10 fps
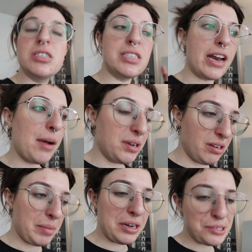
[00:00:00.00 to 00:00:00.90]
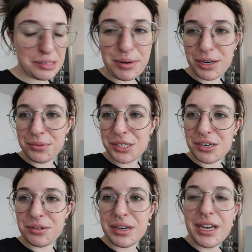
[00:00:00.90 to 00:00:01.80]
Today we're doing bagels. Tomorrow we'll
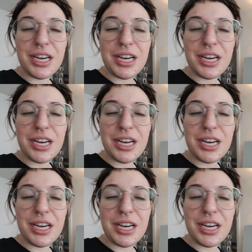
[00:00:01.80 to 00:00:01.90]
do